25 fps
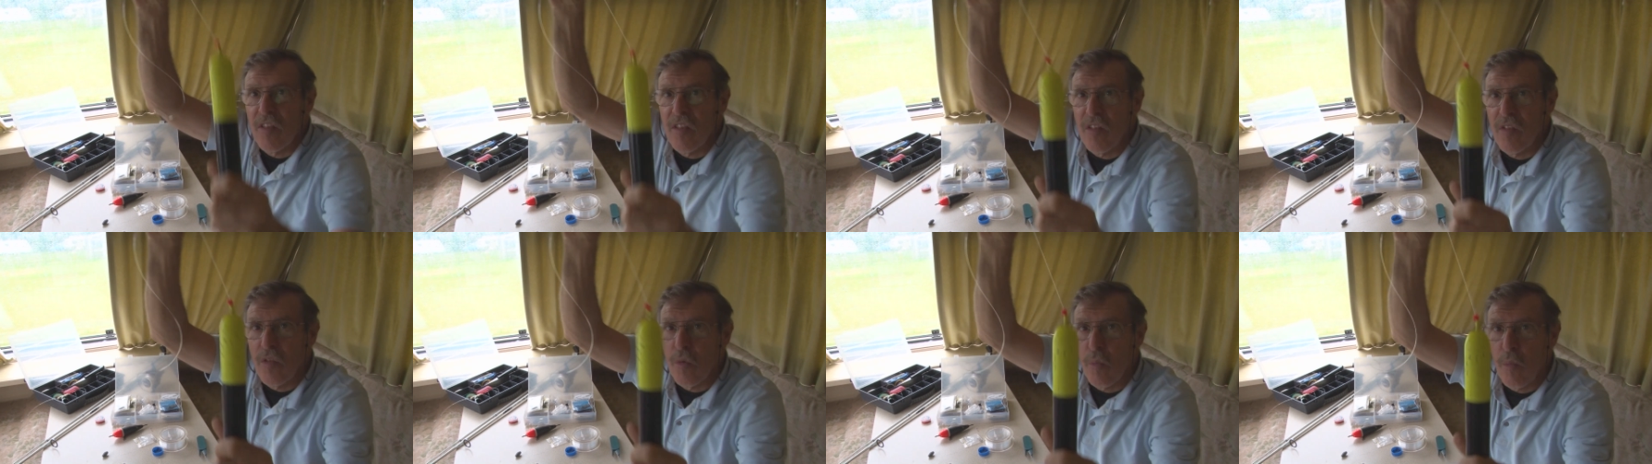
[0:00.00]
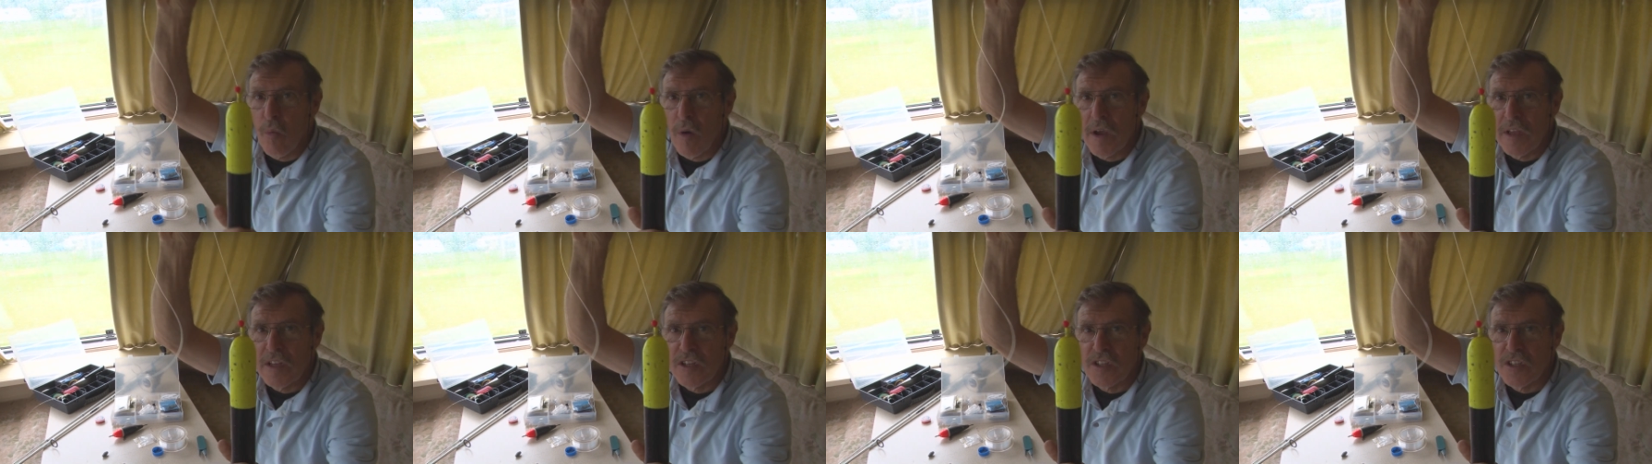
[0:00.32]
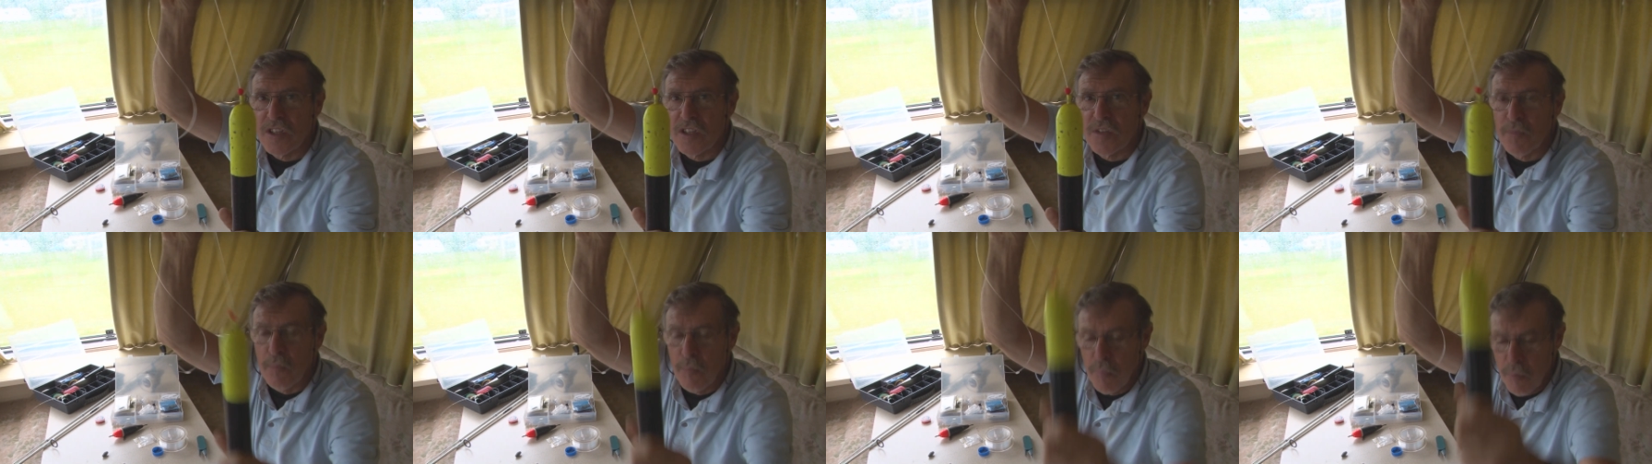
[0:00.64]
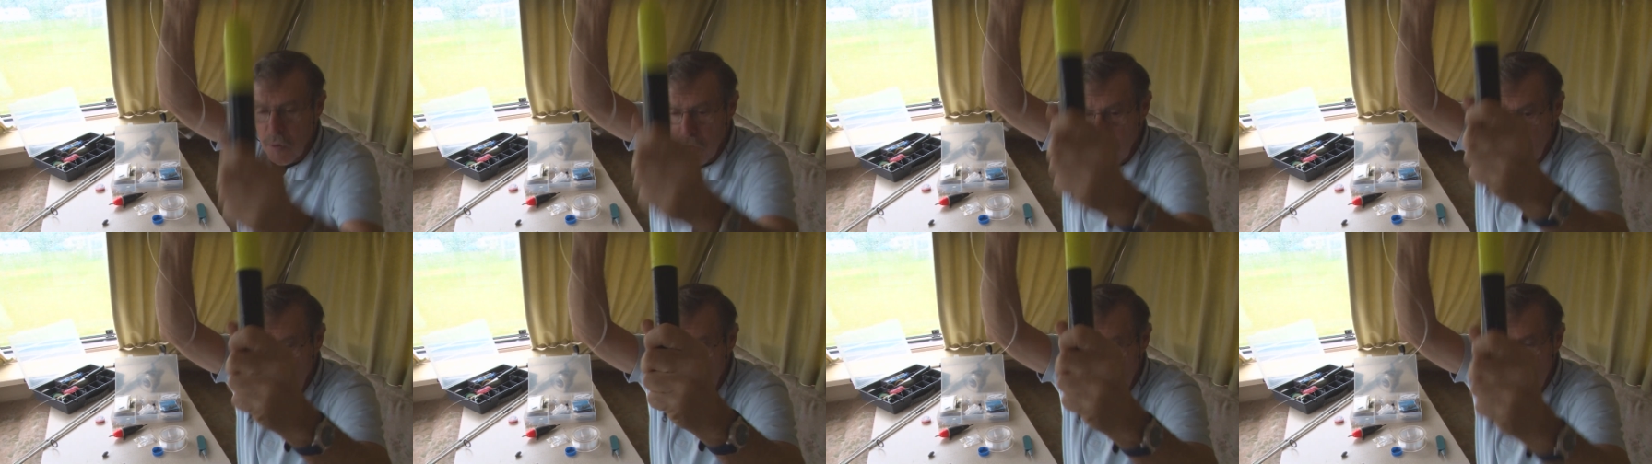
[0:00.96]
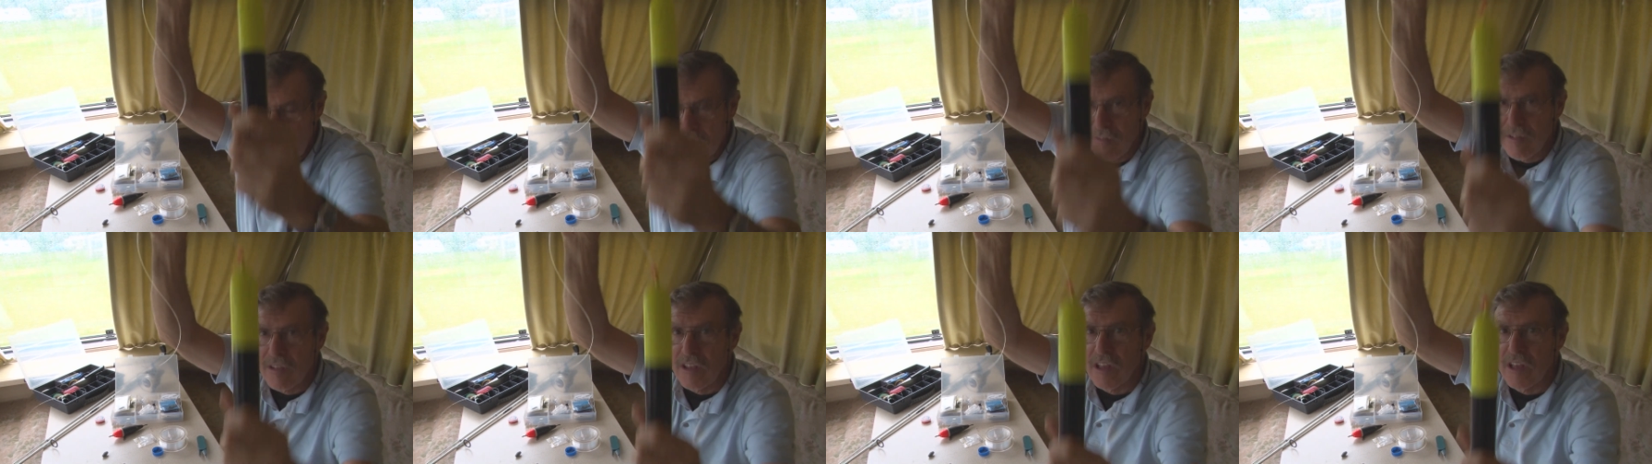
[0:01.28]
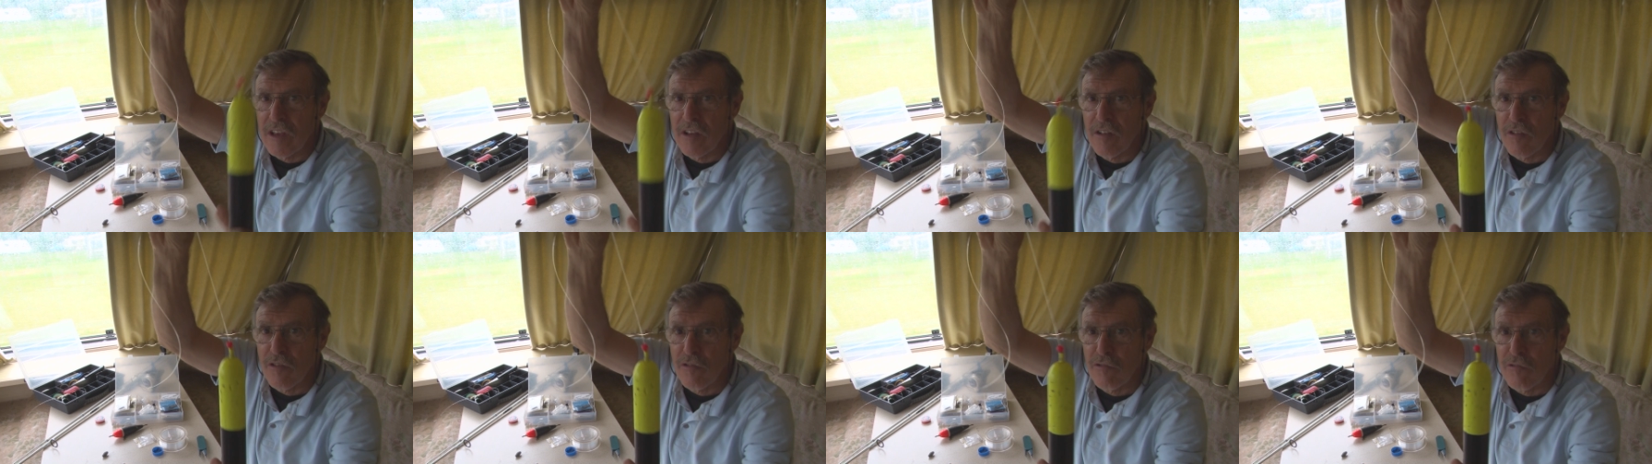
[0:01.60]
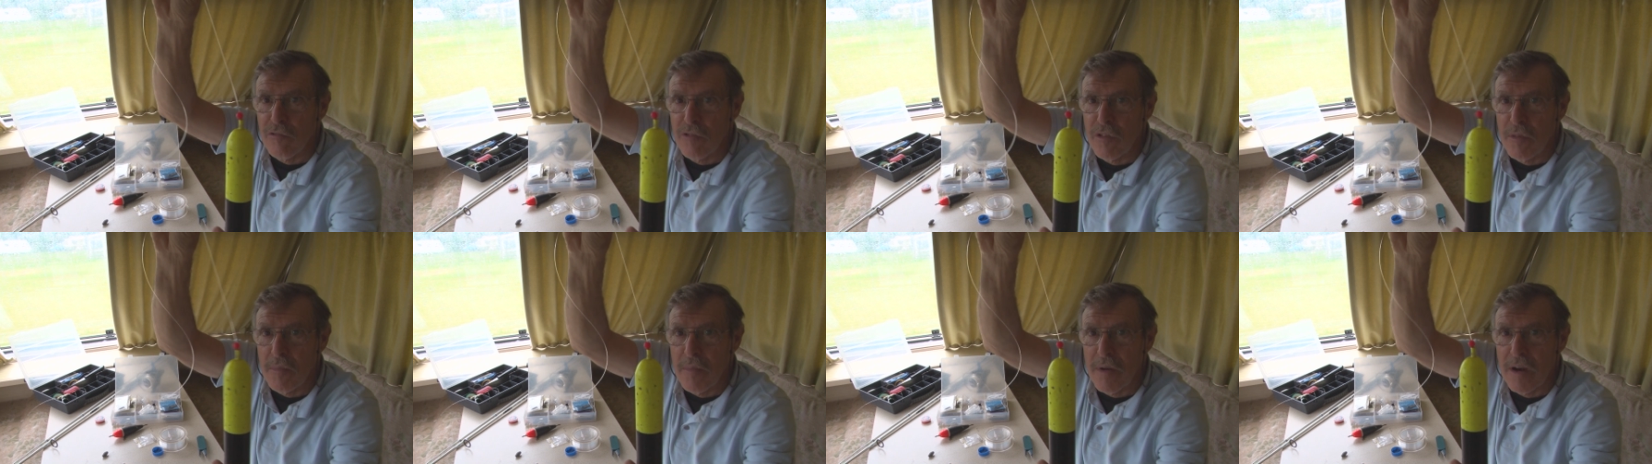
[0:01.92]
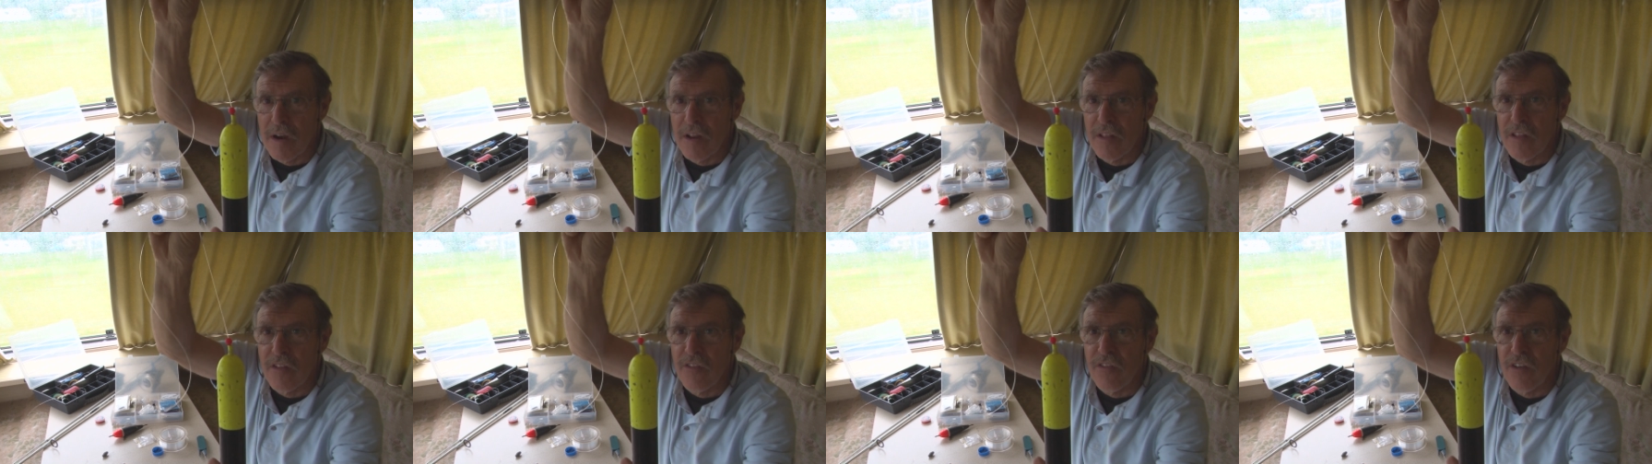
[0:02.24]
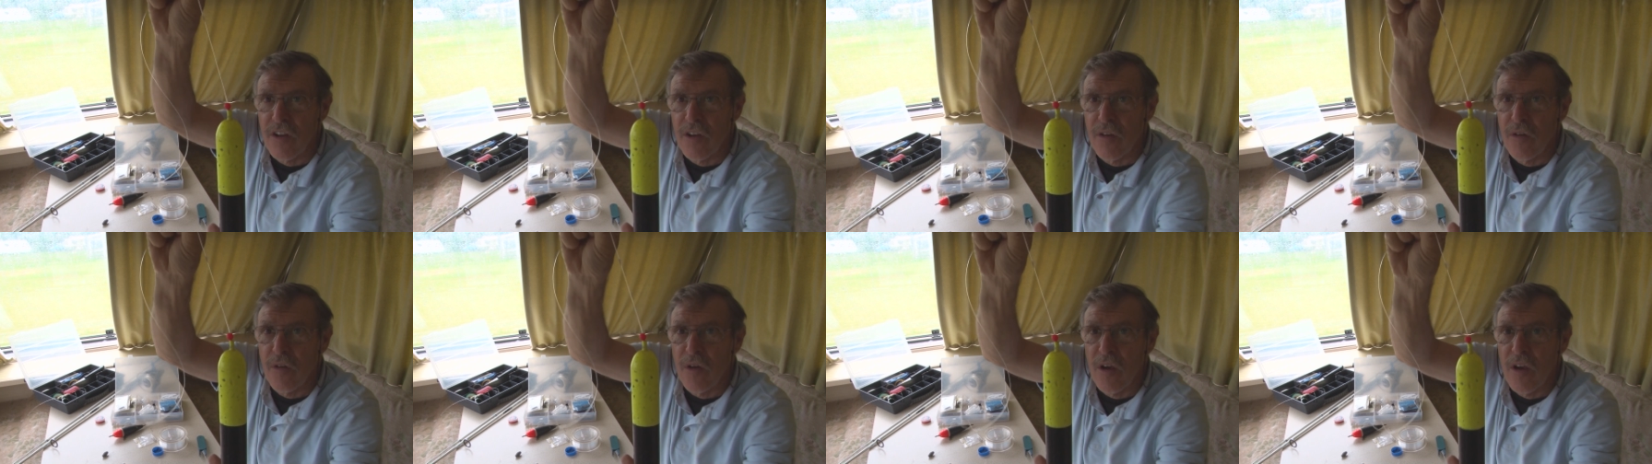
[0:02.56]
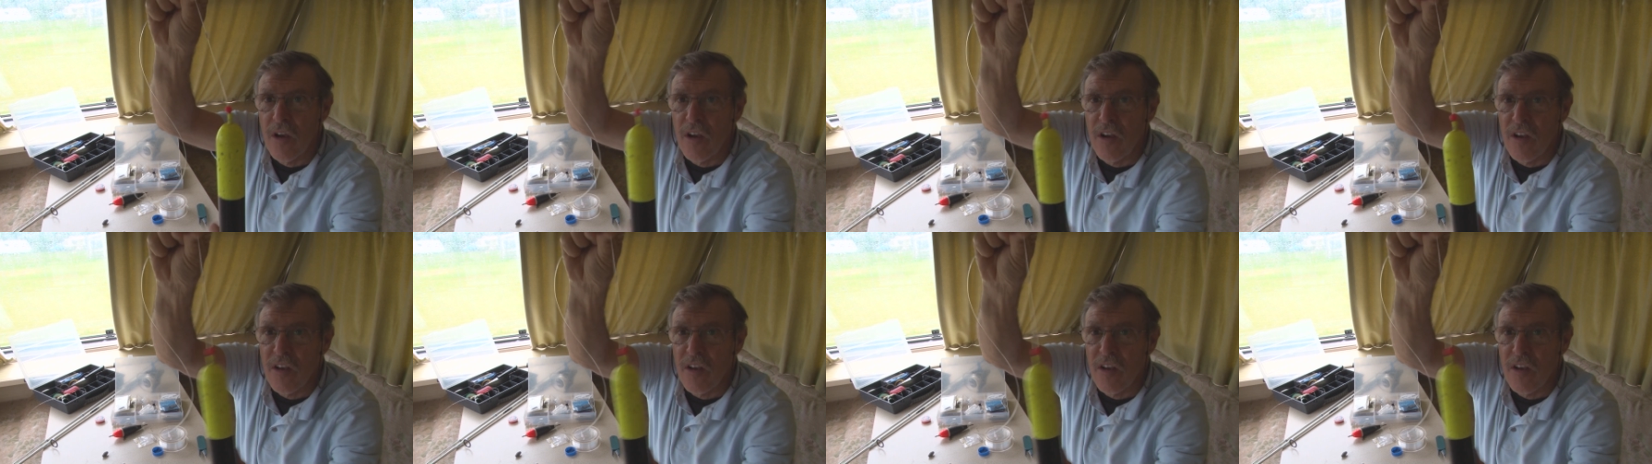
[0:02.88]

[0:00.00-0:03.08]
the weight pulls everything through the middle of the float,